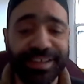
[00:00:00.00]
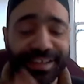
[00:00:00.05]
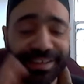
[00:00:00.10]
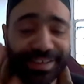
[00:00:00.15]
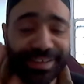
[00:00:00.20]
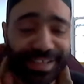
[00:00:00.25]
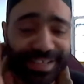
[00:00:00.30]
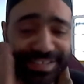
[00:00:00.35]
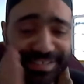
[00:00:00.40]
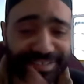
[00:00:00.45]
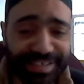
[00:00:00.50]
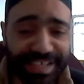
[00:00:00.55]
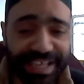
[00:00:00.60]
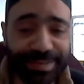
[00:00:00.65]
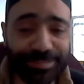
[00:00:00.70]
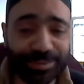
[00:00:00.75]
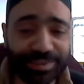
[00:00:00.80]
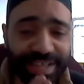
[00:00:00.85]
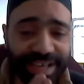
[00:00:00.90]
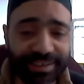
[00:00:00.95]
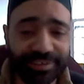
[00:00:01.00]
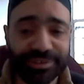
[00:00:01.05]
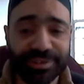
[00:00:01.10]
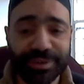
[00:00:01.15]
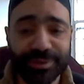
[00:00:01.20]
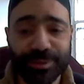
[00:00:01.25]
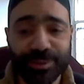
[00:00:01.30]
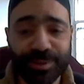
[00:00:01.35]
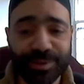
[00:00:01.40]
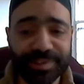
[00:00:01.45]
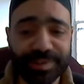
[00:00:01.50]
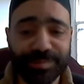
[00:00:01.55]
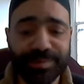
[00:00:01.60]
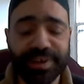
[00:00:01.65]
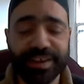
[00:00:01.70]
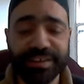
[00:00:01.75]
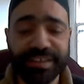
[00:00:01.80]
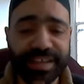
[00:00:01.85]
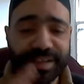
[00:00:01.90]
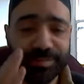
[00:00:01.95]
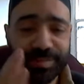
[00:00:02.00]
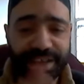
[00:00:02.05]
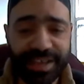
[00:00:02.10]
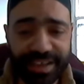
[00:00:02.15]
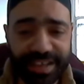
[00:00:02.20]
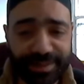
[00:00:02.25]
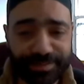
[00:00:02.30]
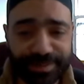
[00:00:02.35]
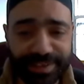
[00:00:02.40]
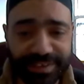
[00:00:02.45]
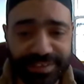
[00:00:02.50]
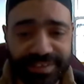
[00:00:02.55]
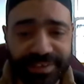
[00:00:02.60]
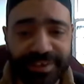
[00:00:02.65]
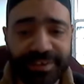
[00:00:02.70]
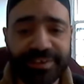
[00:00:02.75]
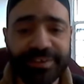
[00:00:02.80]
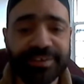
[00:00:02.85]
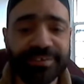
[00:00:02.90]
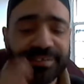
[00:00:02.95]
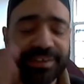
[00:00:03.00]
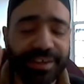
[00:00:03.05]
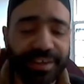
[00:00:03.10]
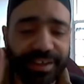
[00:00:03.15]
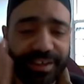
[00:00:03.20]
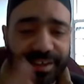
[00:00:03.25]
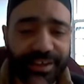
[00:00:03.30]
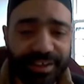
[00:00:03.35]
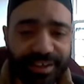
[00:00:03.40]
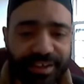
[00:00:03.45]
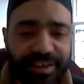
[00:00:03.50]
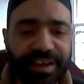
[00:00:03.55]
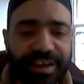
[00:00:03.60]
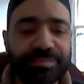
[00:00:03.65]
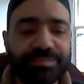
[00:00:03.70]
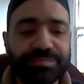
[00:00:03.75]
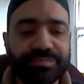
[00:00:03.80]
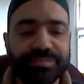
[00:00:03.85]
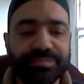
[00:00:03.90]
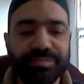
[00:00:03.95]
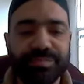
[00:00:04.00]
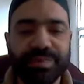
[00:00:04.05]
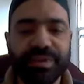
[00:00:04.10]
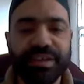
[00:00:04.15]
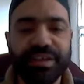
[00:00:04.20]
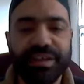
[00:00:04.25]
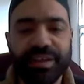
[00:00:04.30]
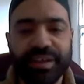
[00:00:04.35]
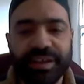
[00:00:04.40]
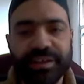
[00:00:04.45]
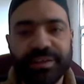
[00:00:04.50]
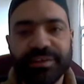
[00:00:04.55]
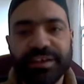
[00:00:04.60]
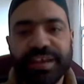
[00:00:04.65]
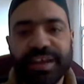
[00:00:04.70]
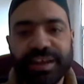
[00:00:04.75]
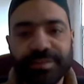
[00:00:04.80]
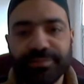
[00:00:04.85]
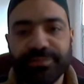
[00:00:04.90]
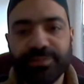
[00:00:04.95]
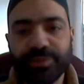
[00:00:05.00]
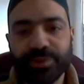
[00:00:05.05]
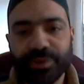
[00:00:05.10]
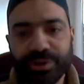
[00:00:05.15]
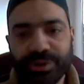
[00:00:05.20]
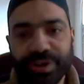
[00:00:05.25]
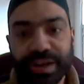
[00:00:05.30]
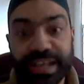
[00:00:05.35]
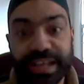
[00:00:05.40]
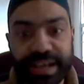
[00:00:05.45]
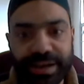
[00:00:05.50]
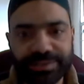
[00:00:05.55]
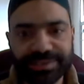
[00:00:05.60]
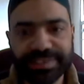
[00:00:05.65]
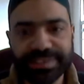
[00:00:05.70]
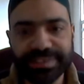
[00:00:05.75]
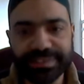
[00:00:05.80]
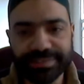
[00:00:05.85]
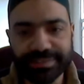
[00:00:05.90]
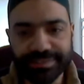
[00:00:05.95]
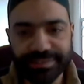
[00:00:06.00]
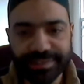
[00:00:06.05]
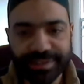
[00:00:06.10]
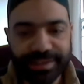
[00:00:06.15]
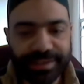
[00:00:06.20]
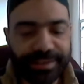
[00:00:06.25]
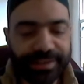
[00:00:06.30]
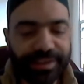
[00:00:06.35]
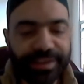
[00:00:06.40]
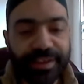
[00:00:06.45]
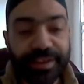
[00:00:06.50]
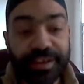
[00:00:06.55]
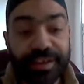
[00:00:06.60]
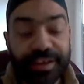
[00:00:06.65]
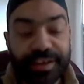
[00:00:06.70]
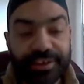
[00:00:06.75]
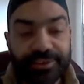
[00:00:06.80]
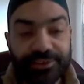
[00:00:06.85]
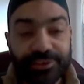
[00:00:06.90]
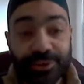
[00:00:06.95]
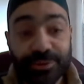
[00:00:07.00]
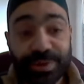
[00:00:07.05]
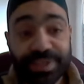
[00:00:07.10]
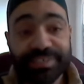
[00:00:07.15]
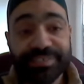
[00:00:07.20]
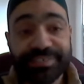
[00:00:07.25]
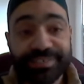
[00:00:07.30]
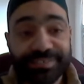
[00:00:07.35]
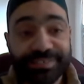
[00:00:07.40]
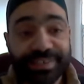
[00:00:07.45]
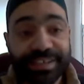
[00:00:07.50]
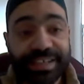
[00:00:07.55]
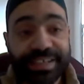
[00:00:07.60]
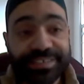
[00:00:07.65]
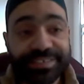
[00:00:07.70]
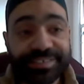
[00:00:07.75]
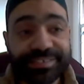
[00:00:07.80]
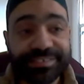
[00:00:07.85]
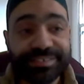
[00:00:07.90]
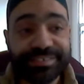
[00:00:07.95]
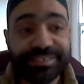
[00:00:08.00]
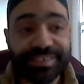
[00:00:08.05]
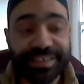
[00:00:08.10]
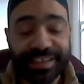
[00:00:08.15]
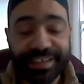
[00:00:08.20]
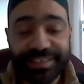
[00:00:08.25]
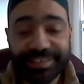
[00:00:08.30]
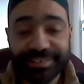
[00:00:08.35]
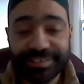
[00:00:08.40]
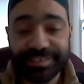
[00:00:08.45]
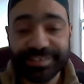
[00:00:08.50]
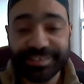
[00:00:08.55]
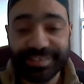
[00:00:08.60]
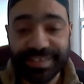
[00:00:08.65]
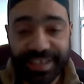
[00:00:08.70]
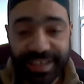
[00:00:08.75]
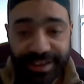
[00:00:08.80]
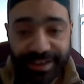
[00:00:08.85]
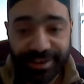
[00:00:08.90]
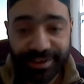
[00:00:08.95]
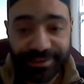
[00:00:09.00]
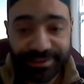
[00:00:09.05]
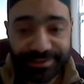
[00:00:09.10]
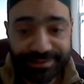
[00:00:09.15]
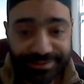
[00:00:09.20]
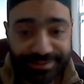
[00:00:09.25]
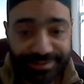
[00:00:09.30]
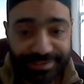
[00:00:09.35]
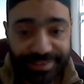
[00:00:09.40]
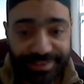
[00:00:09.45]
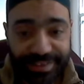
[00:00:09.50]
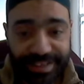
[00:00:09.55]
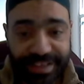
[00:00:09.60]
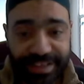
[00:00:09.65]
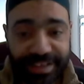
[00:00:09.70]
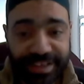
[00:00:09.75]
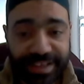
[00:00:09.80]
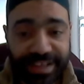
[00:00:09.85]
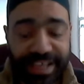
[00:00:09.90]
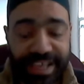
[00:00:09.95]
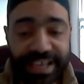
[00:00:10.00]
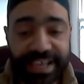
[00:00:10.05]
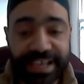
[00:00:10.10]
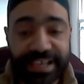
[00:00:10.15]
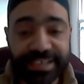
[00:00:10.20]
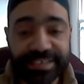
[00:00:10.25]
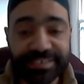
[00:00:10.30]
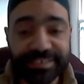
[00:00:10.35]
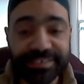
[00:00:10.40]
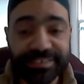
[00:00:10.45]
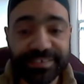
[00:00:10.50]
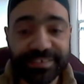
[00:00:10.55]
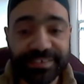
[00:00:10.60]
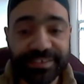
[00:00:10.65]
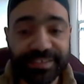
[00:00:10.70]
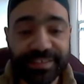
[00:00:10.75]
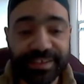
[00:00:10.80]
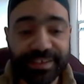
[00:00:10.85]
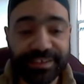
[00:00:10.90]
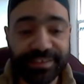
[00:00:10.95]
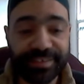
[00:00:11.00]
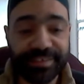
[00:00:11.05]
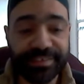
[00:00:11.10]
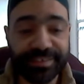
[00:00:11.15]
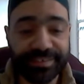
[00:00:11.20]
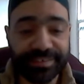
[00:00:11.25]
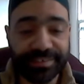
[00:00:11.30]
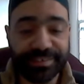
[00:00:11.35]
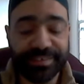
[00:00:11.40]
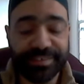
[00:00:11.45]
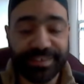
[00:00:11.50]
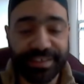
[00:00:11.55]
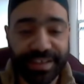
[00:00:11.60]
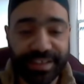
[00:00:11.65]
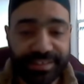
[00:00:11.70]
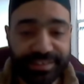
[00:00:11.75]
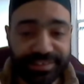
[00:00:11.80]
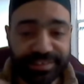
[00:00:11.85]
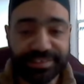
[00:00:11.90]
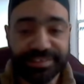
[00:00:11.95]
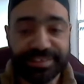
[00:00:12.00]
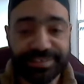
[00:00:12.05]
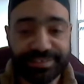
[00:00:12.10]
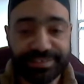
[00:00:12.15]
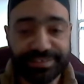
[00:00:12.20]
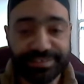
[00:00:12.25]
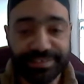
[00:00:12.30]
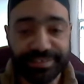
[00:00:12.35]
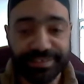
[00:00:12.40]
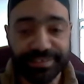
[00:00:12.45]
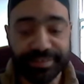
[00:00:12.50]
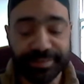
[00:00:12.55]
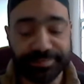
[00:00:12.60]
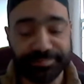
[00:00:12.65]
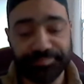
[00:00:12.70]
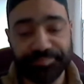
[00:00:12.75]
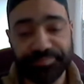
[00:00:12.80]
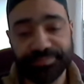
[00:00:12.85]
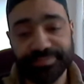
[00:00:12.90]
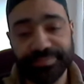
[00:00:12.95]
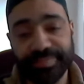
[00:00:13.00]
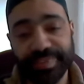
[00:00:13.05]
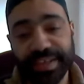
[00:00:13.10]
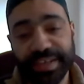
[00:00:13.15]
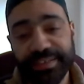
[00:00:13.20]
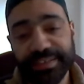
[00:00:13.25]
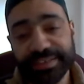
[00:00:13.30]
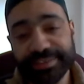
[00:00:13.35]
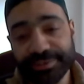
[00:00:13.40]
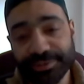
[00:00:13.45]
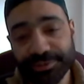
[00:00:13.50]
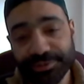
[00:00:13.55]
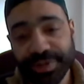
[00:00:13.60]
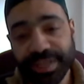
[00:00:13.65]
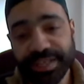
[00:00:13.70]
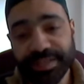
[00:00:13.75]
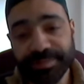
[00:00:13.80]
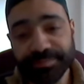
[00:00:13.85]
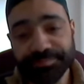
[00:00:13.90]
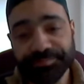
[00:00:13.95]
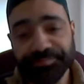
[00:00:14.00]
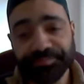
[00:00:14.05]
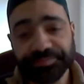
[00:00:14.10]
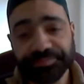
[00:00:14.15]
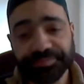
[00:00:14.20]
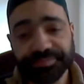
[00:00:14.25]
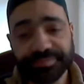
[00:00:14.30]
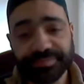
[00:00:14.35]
and his name was actually called upon. Ya Malik ibn Dinar, come for your accounting. So he's scared, and the in this dream,